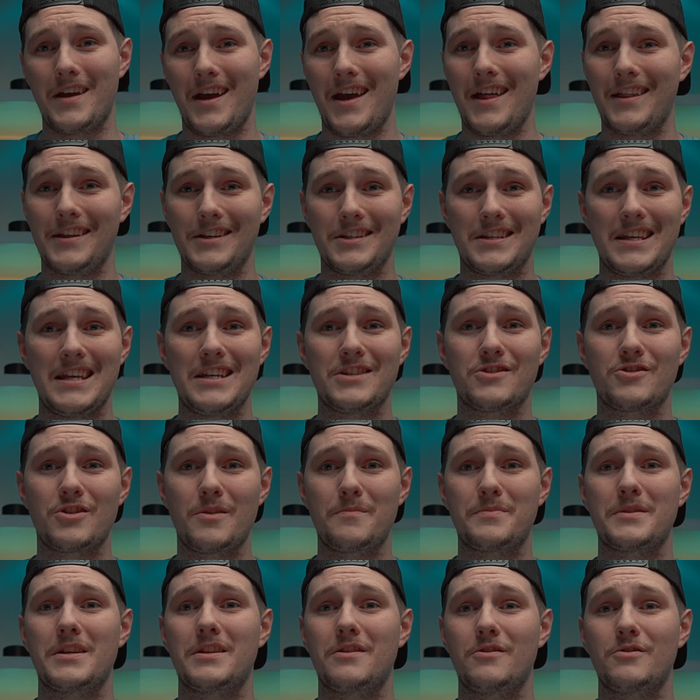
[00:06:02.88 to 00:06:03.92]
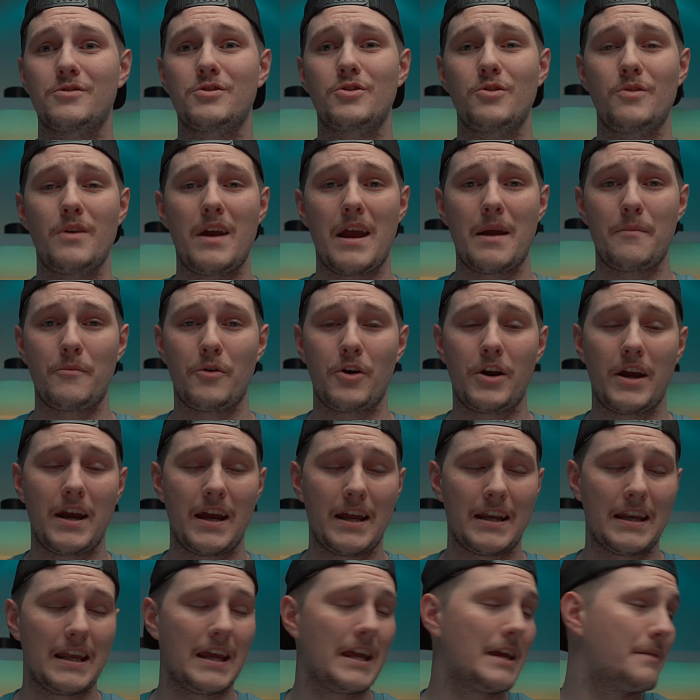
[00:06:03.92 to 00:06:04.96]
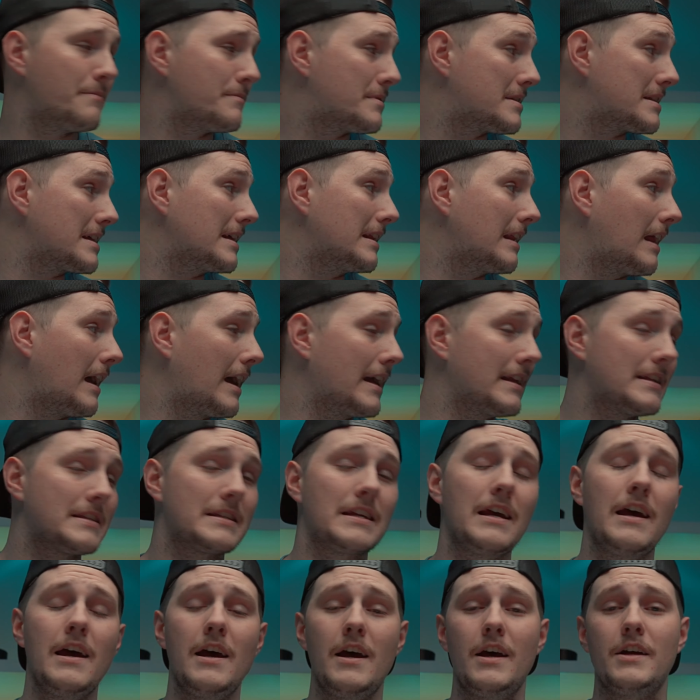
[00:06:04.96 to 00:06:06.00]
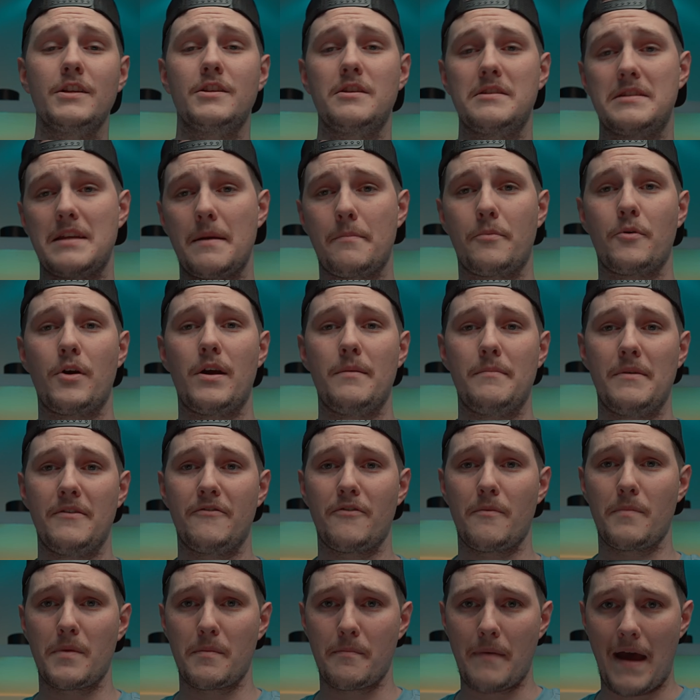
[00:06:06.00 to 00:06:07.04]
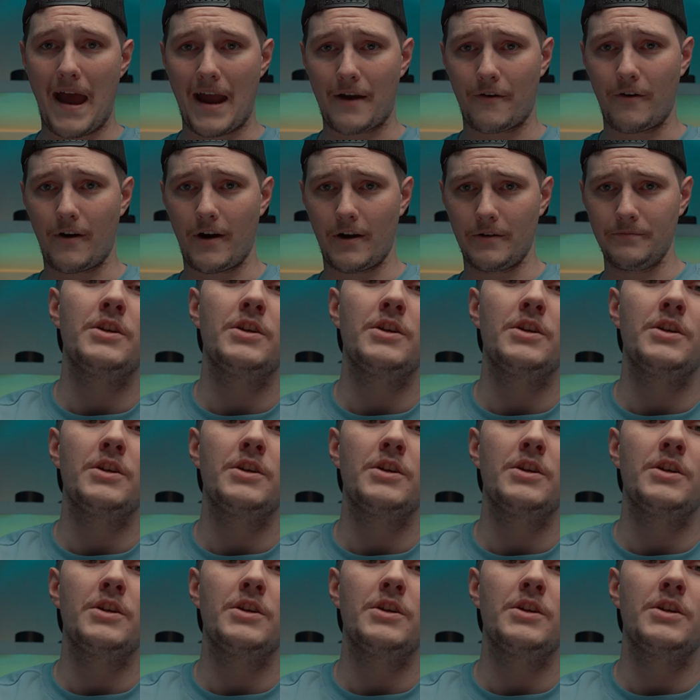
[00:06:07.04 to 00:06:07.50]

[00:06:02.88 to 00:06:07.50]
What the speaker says: LED strips and those 2 Amaran MC lights to separate me from the background.